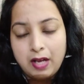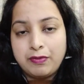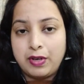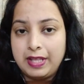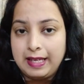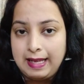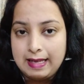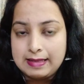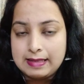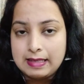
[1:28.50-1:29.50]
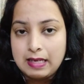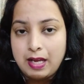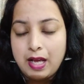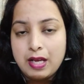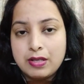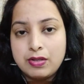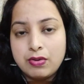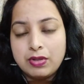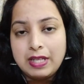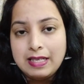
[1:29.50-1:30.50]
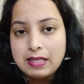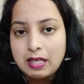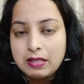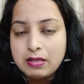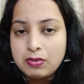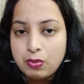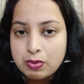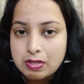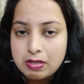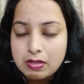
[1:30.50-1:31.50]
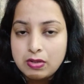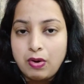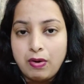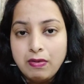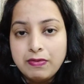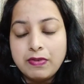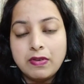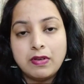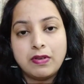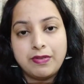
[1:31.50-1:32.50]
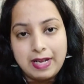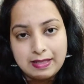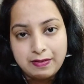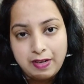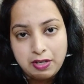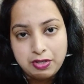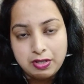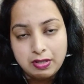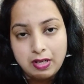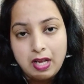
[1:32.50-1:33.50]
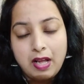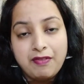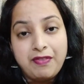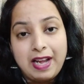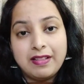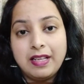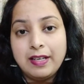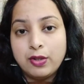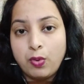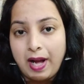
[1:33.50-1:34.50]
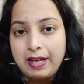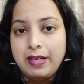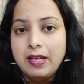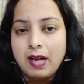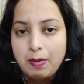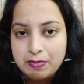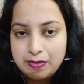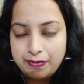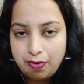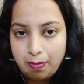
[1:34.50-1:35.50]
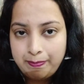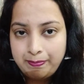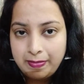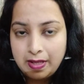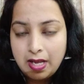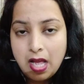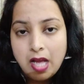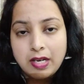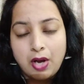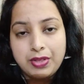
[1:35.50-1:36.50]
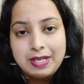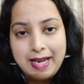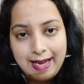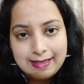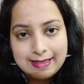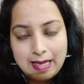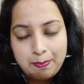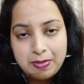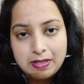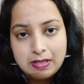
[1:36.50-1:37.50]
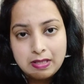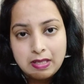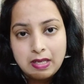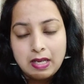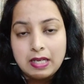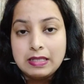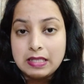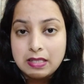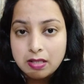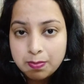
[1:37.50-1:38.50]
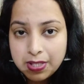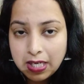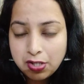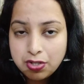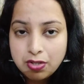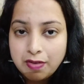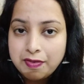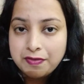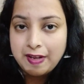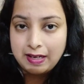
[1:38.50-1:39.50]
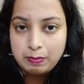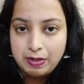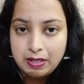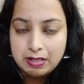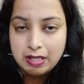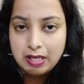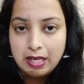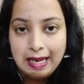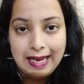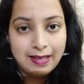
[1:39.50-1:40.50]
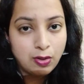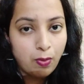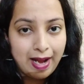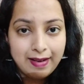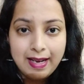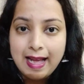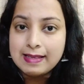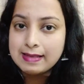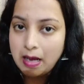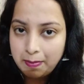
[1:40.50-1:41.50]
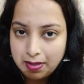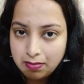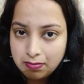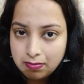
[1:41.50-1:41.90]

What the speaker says: for their guest. So these are the sources of reservation where the inquiry comes from. Now the next step is determination of availability. Inquiry has come in.